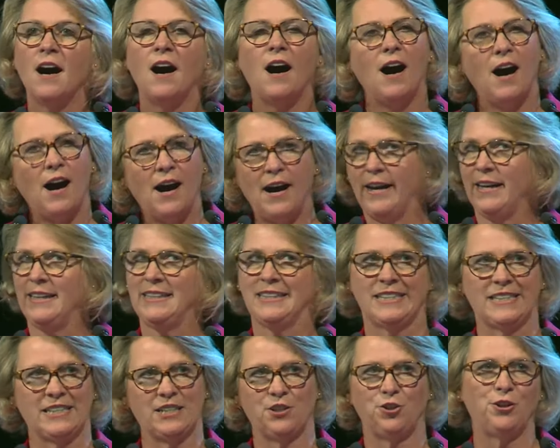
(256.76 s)
I
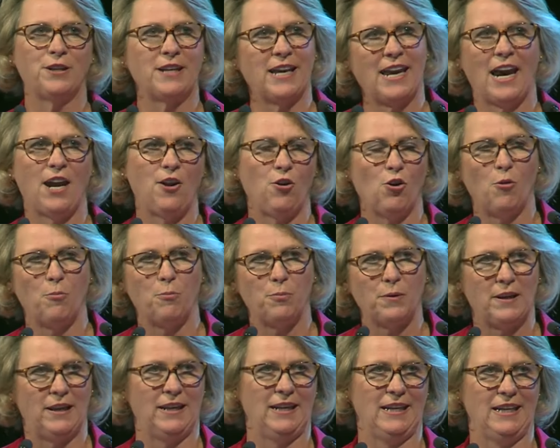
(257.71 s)
still cannot
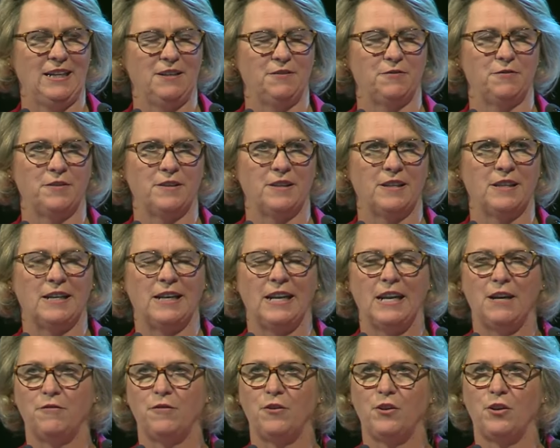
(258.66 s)
believe the
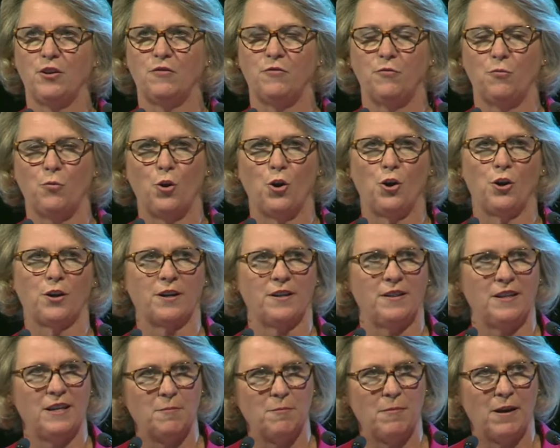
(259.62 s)
level of work
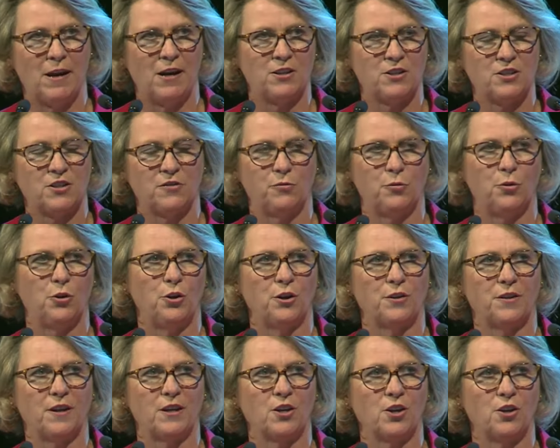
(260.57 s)
and the amount of work
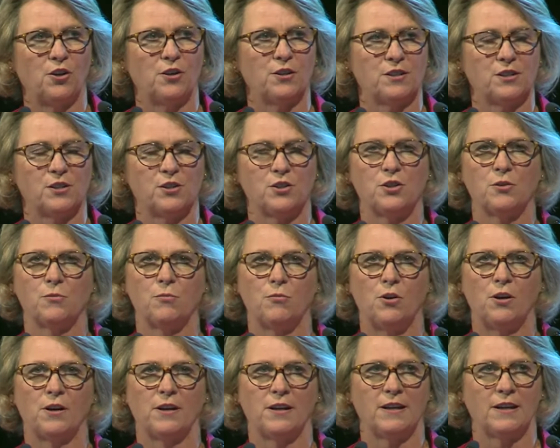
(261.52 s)
that goes into
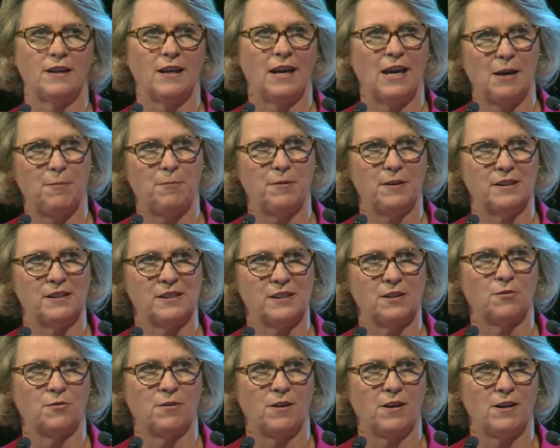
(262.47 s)
what happens
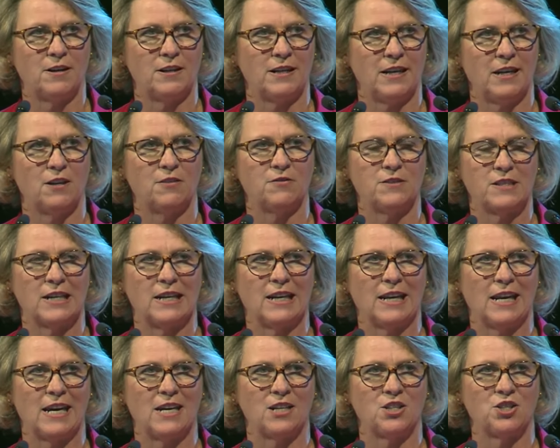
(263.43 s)
around head of
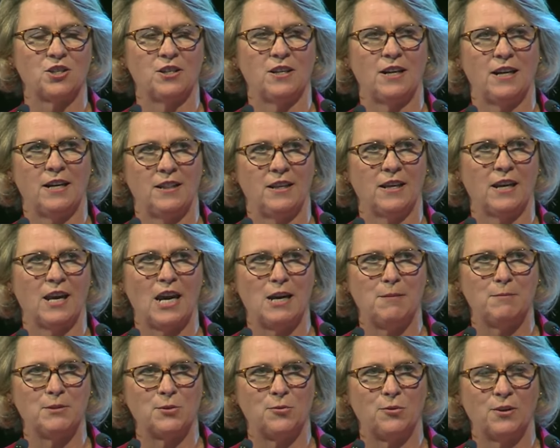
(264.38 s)
delegation and the
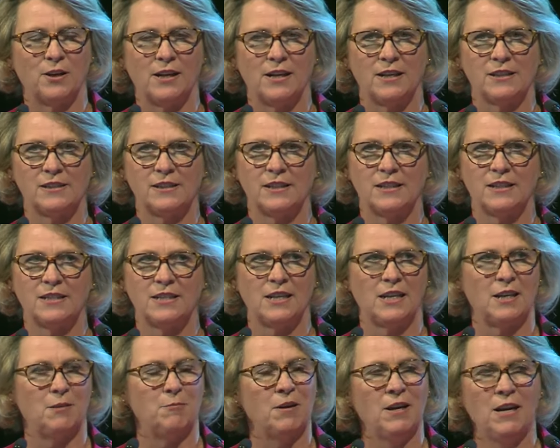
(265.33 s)
games organizing
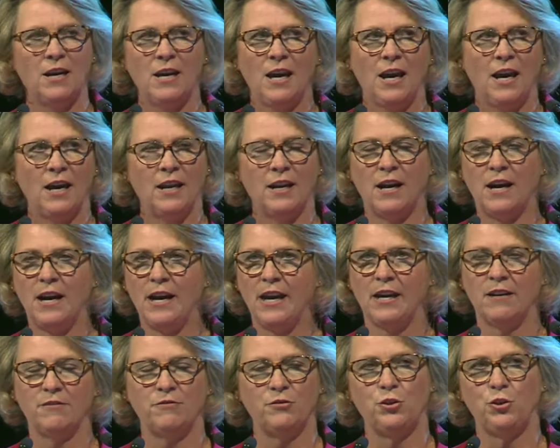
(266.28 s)
team, and I
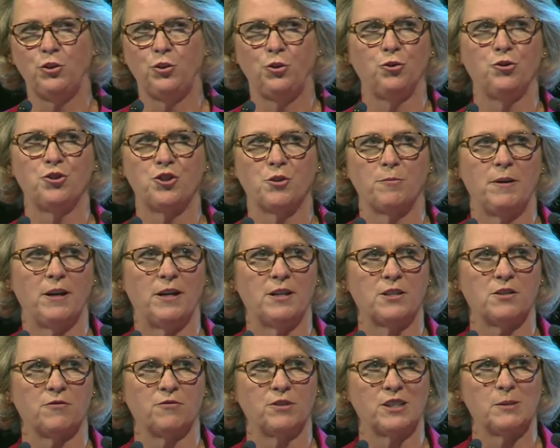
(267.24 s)
have huge
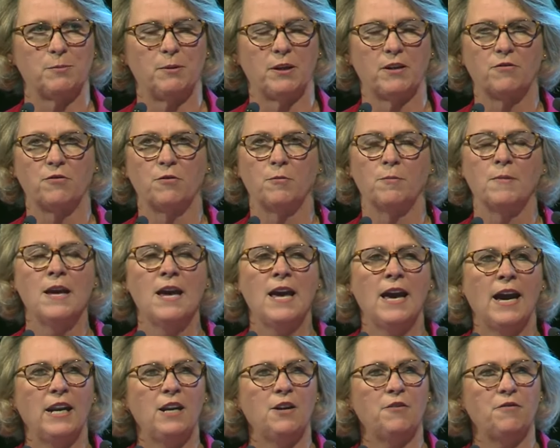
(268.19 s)
amount of respect for them.
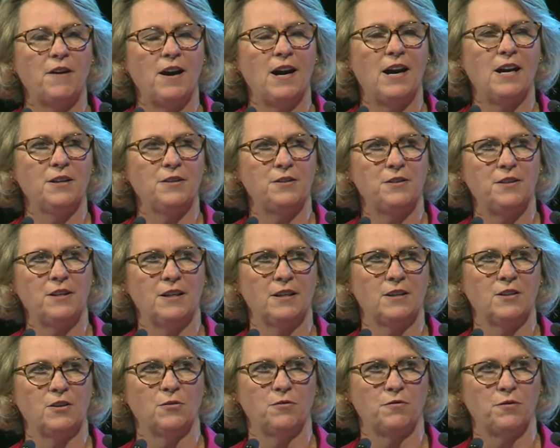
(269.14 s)
And if I
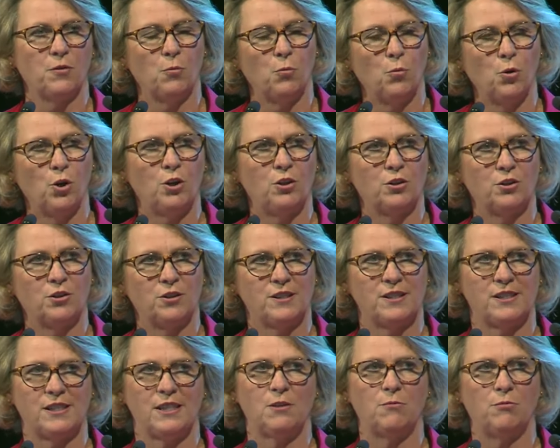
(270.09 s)
think that if the world could
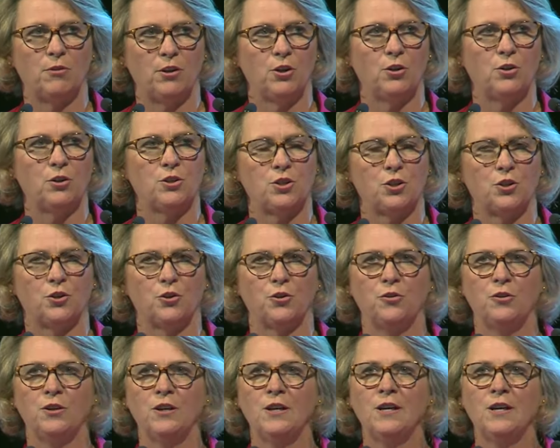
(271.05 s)
see what you do,